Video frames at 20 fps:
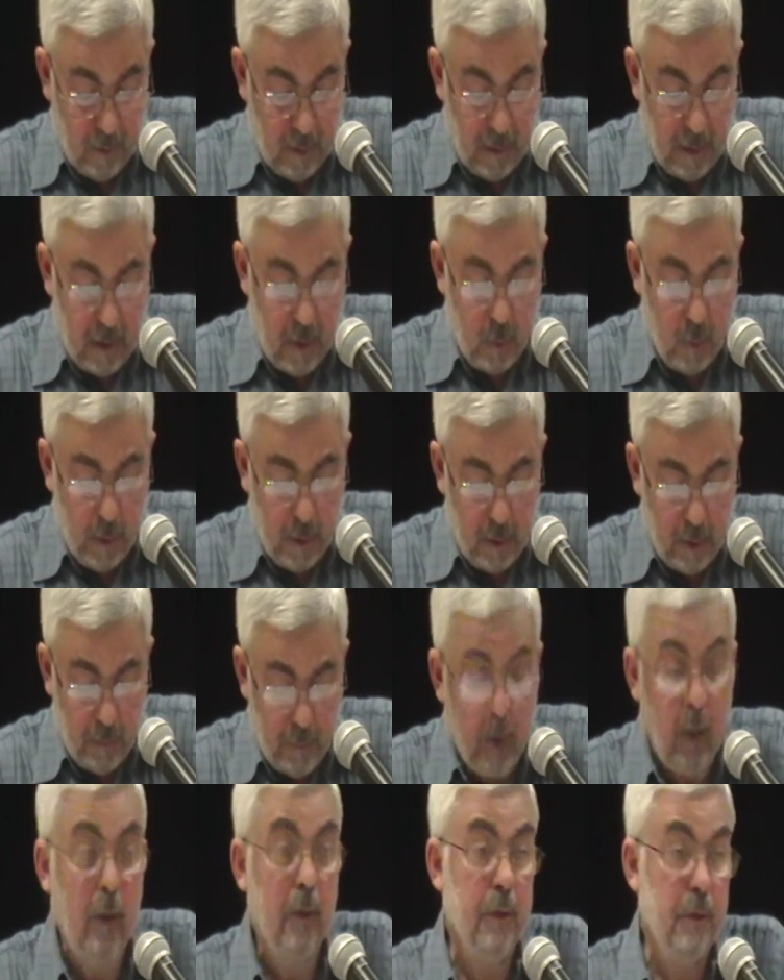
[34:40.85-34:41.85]
That's where our
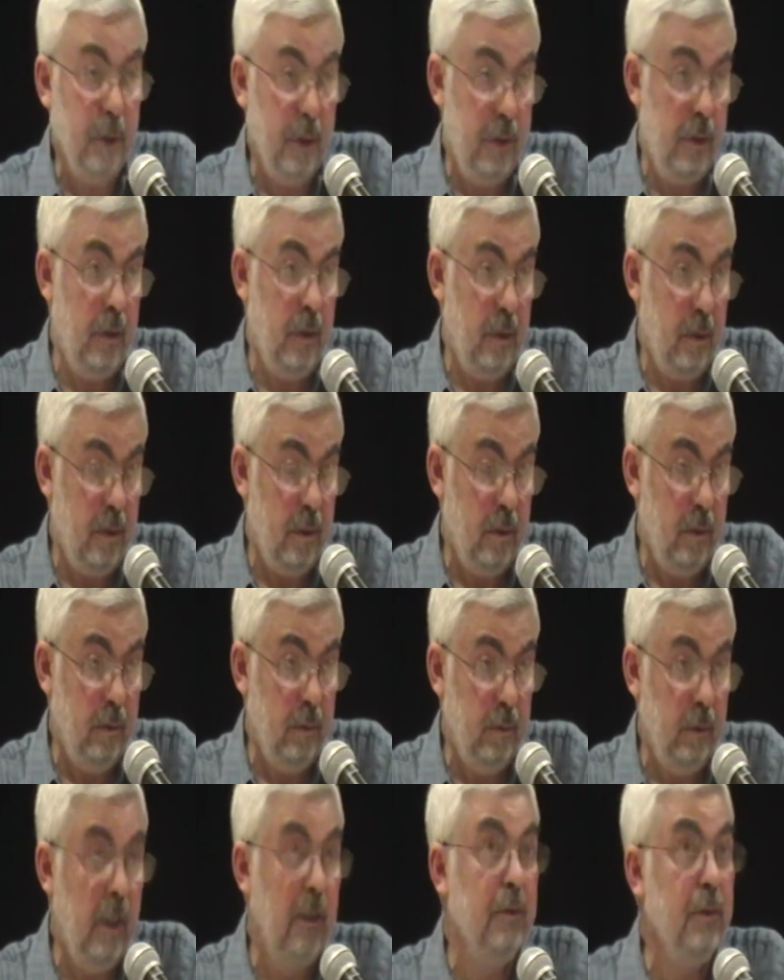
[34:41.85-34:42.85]
politics is,
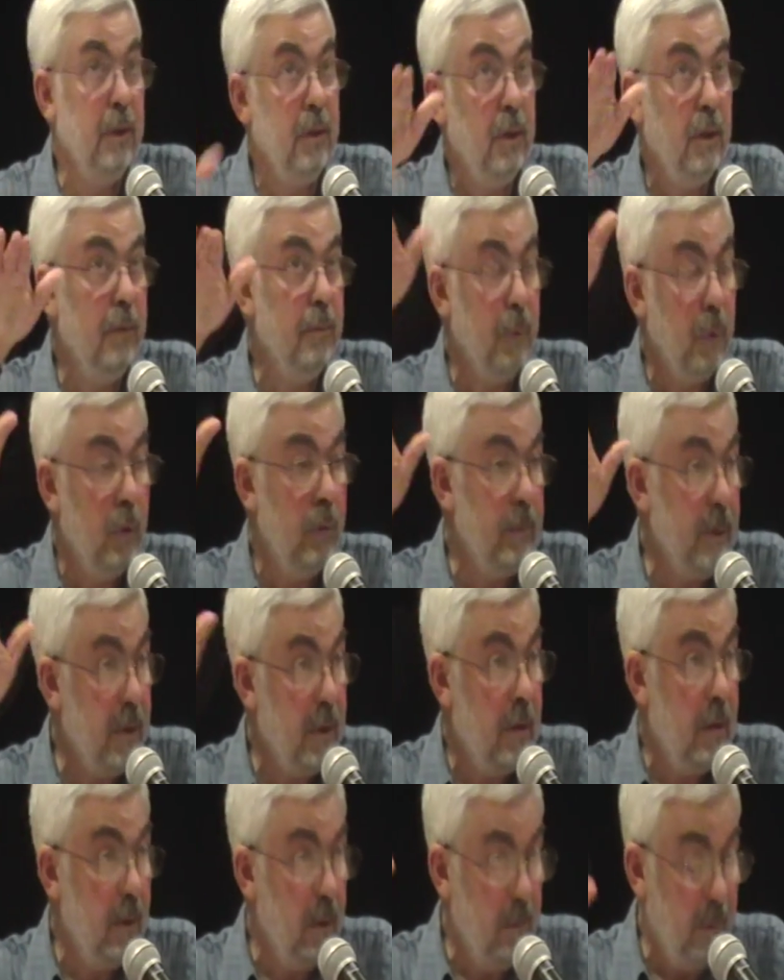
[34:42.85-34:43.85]
not in
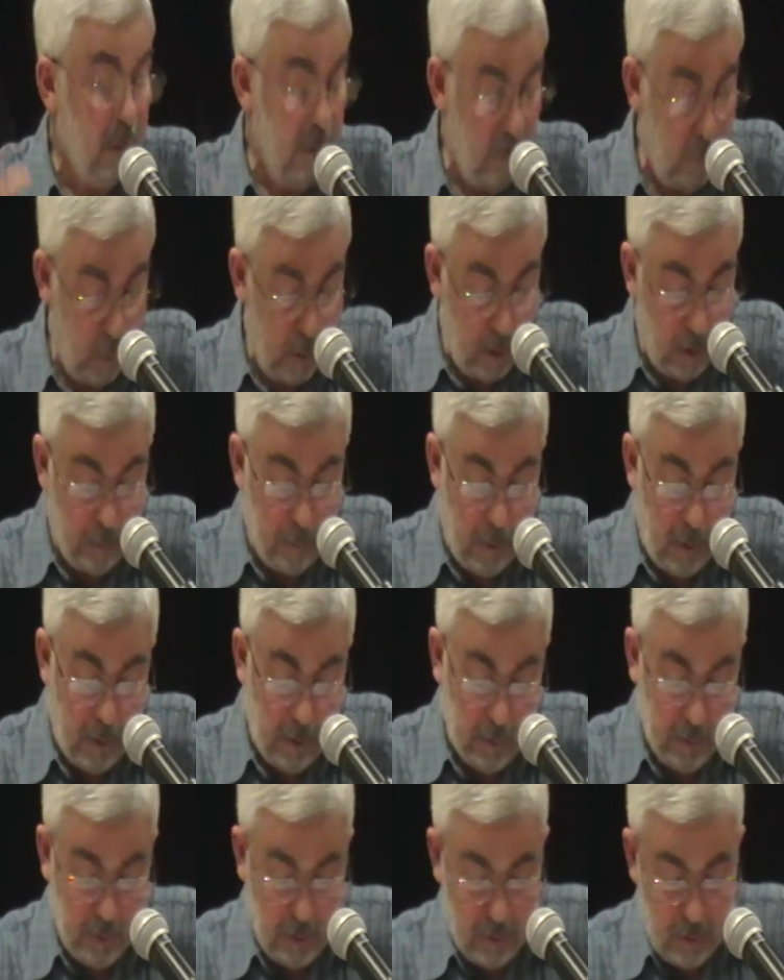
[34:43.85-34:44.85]
diplomacy. That's where our
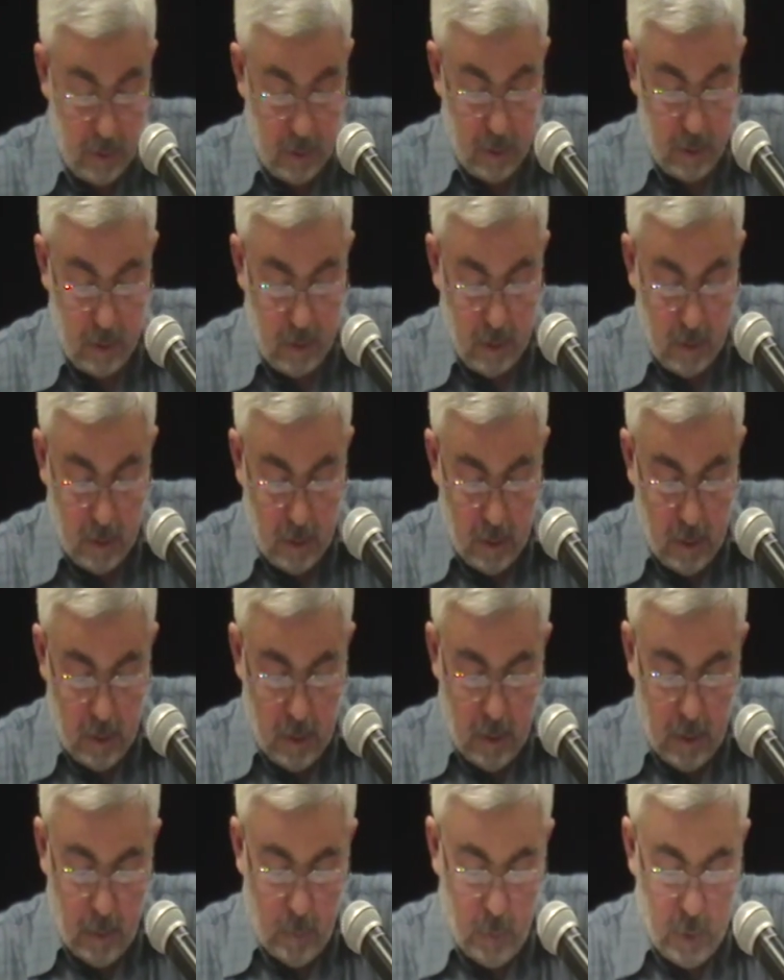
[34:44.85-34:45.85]
politics is.
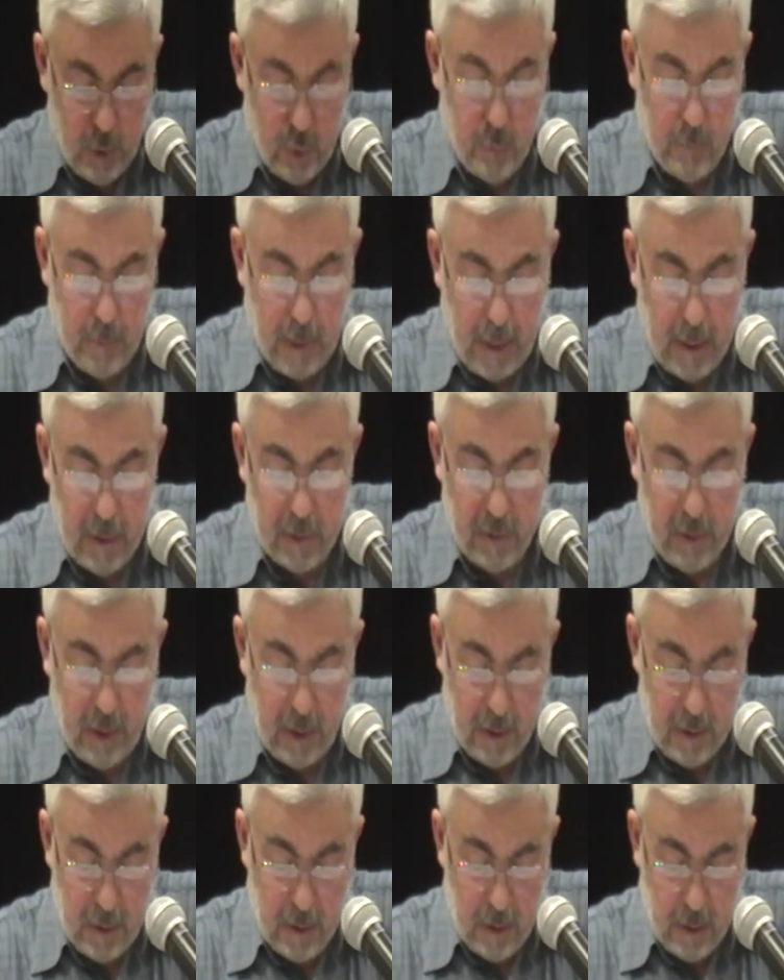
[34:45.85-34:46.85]
We should
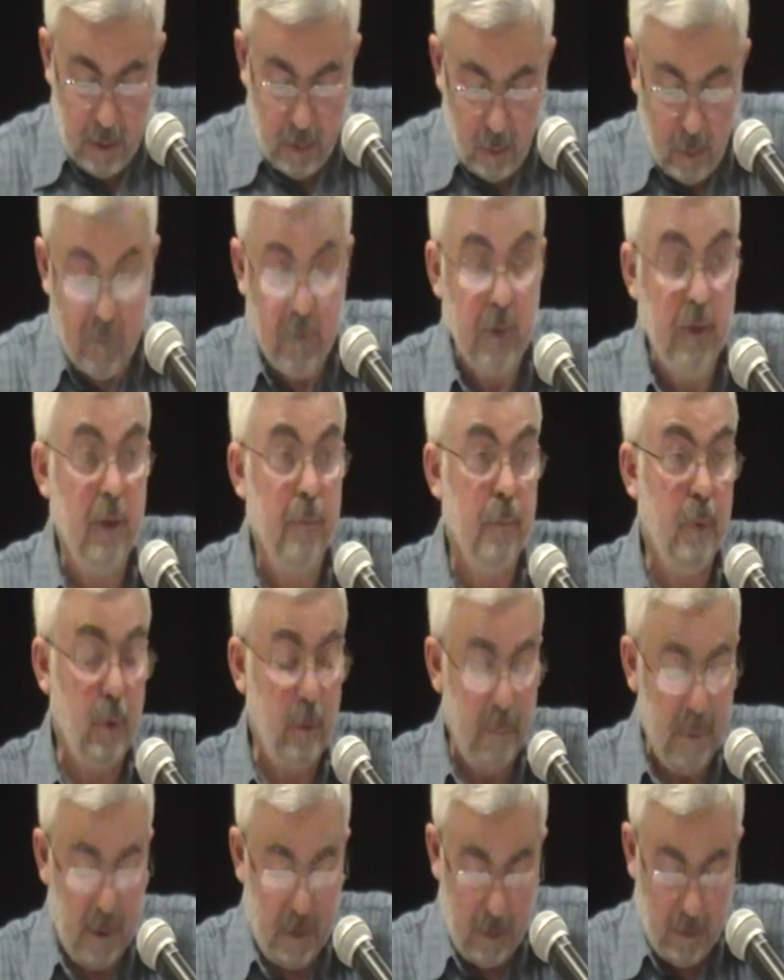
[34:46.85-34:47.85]
prioritize this over
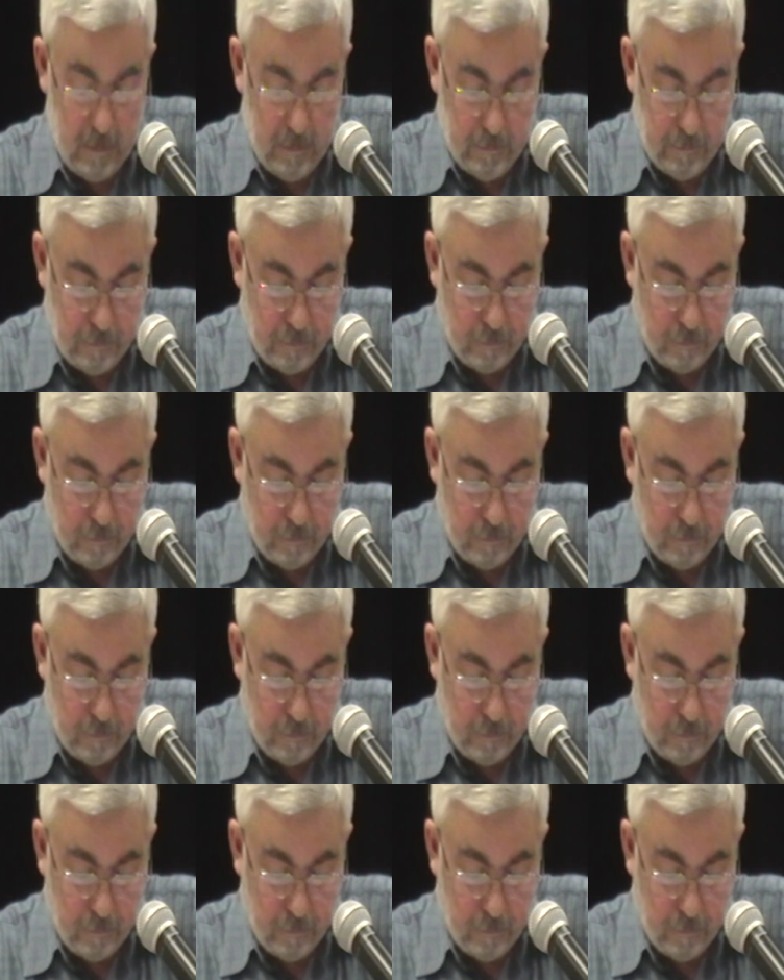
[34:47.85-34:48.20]
diplomacy.